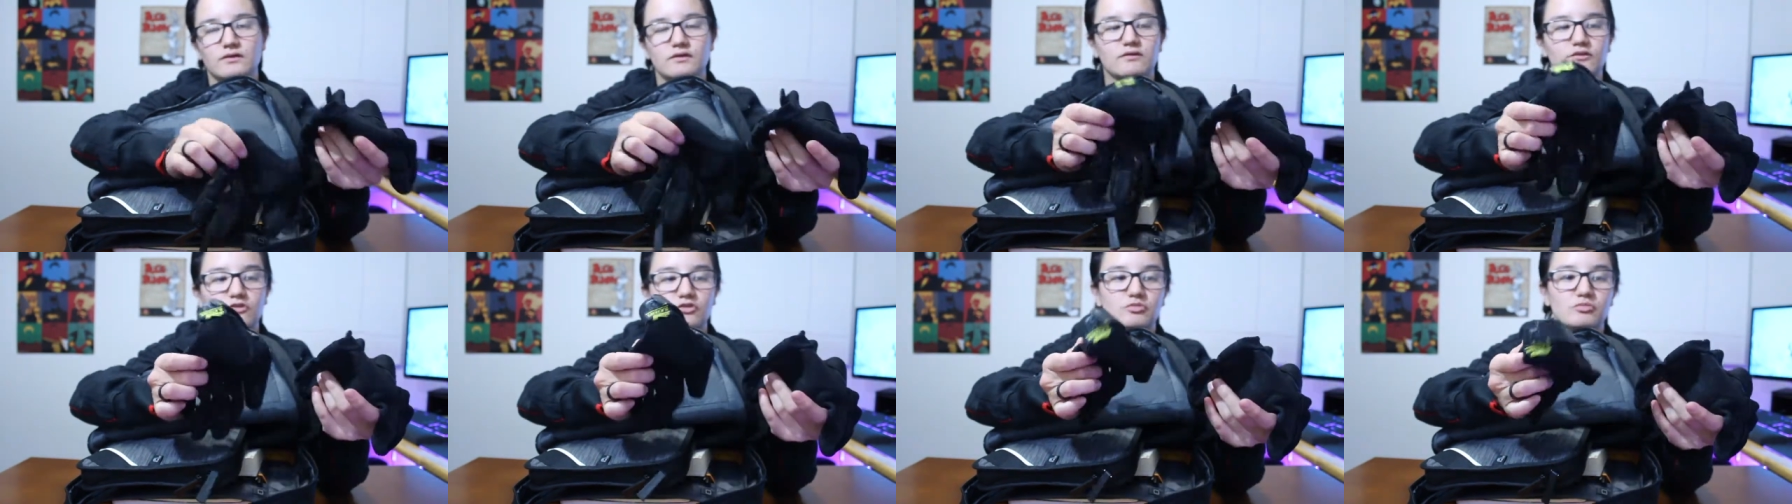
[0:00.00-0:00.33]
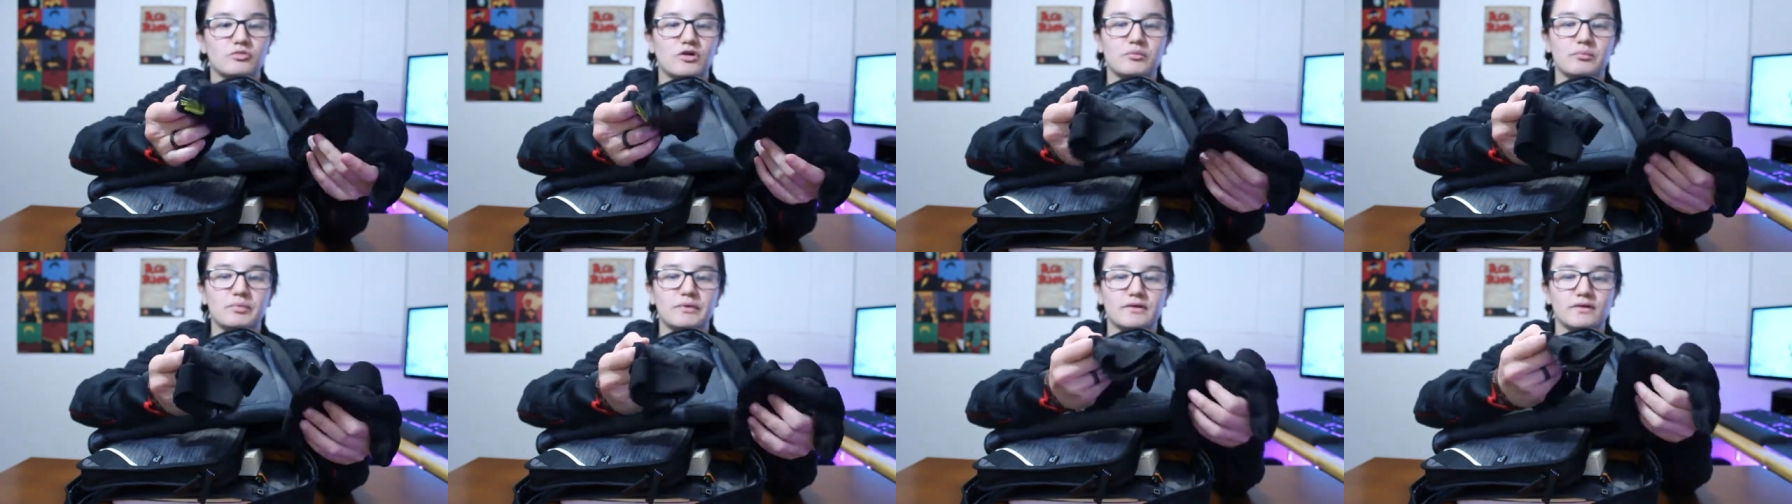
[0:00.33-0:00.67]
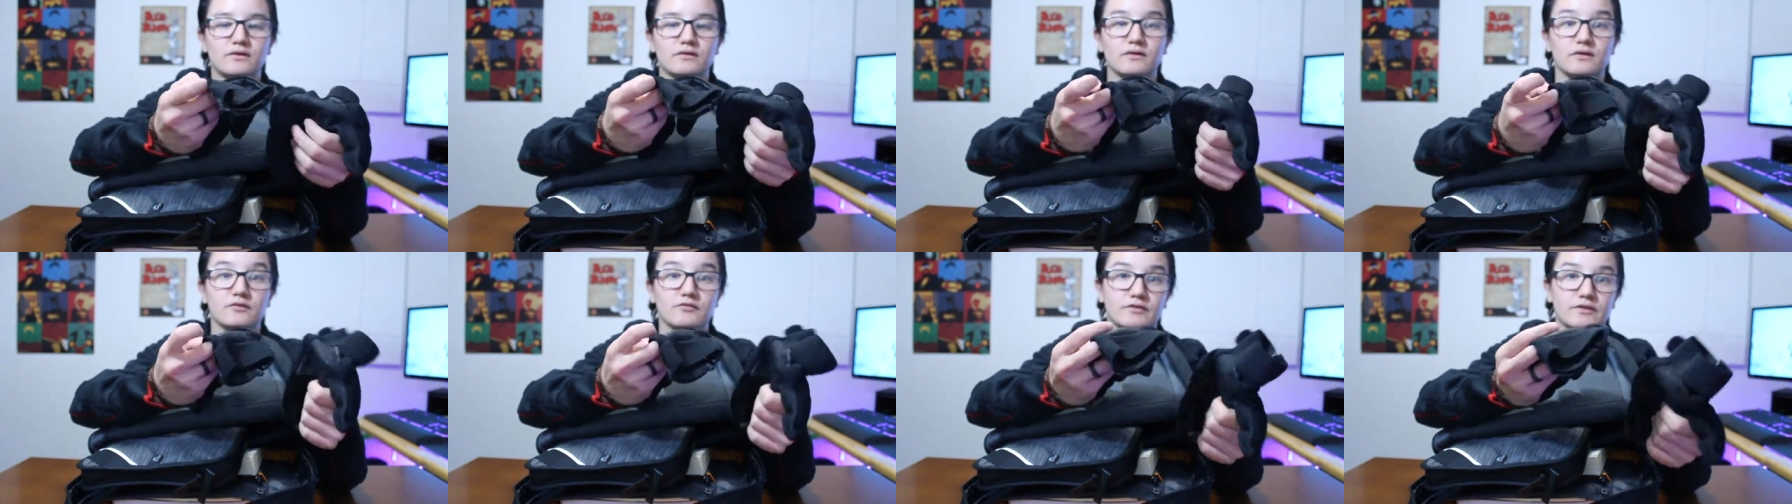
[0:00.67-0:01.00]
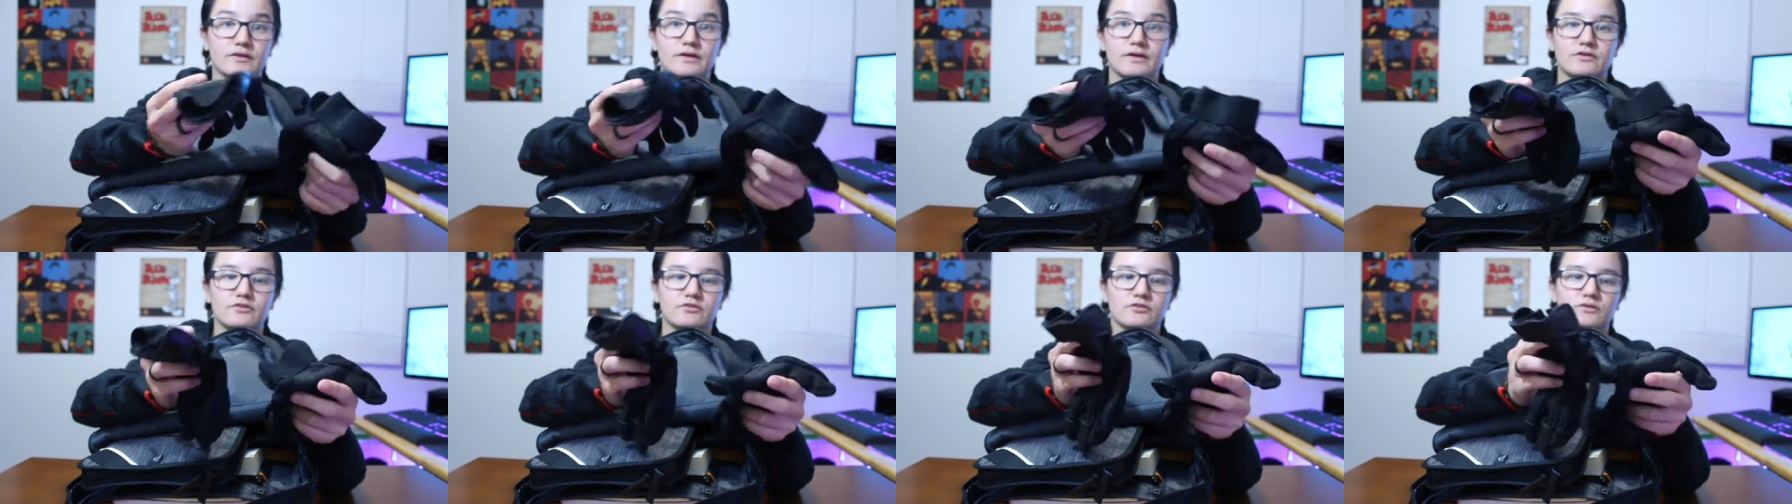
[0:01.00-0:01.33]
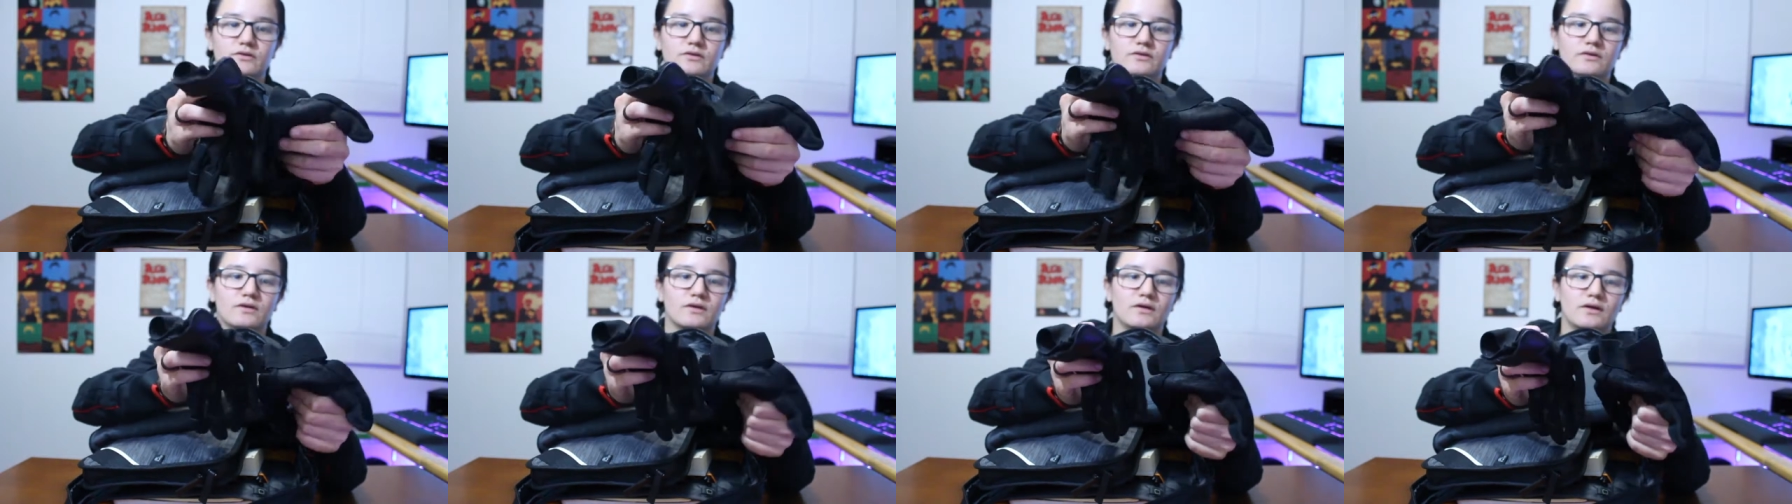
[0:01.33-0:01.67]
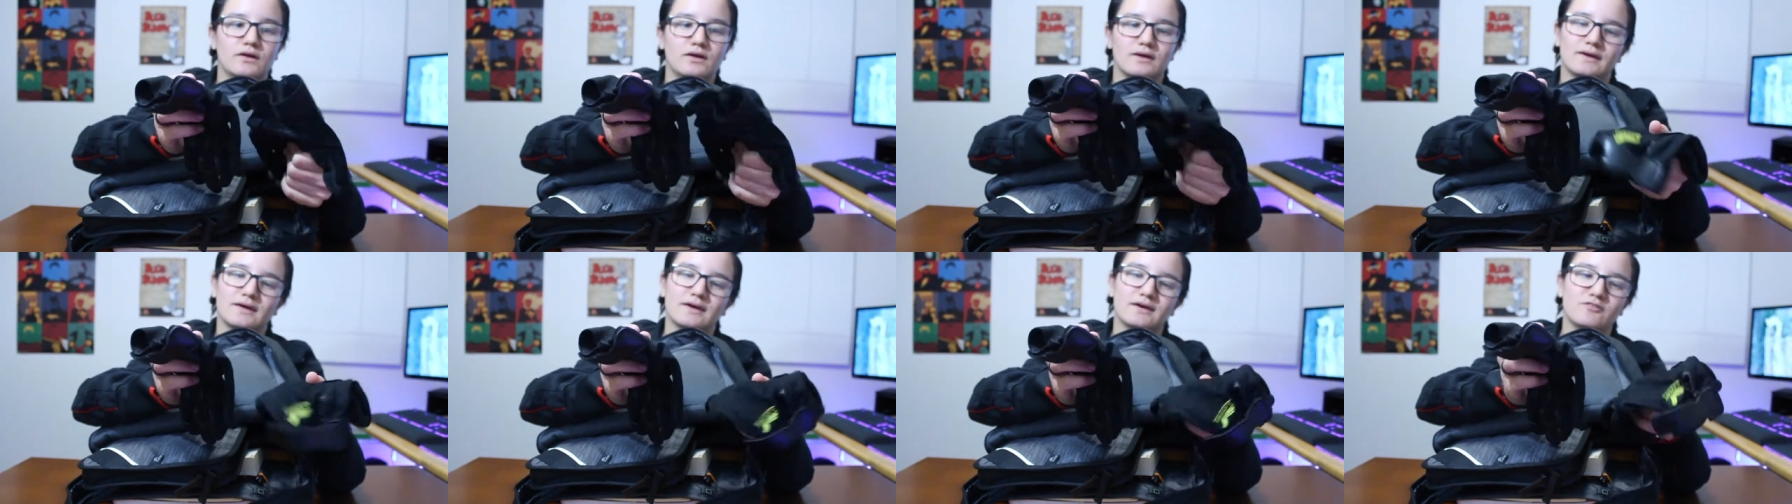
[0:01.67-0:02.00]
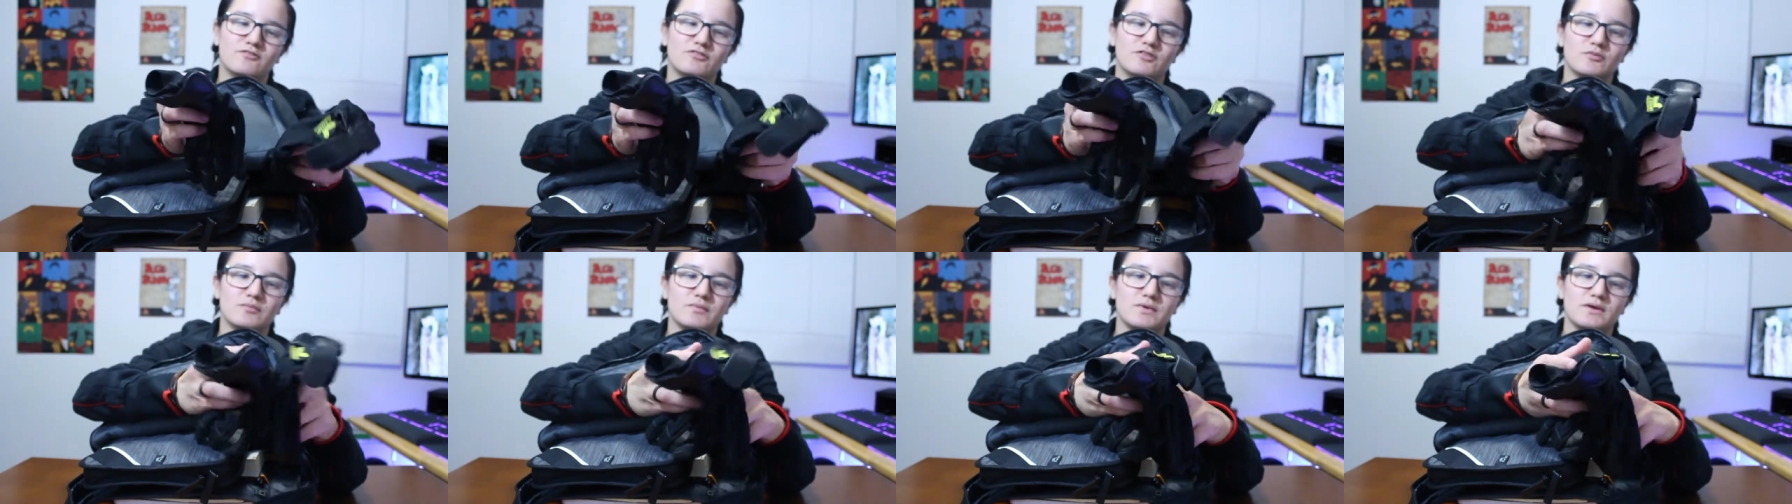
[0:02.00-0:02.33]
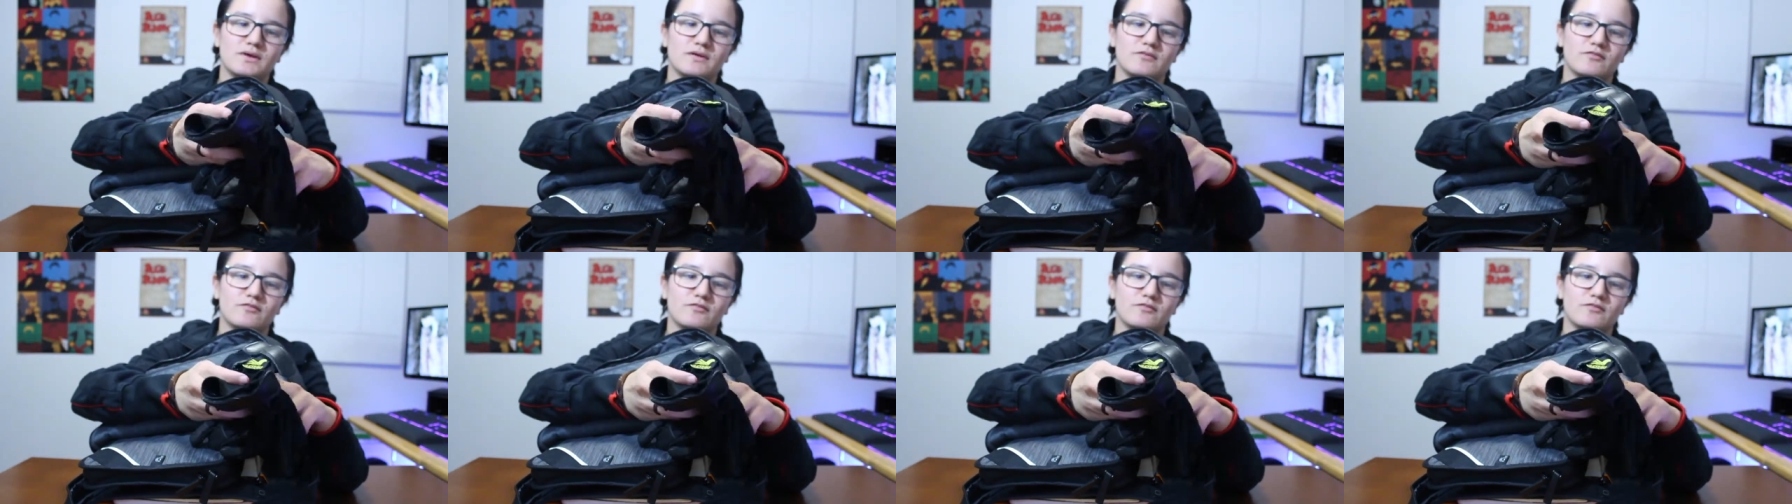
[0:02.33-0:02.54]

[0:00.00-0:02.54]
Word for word: they're a small pair of gloves that actually kind of fit me.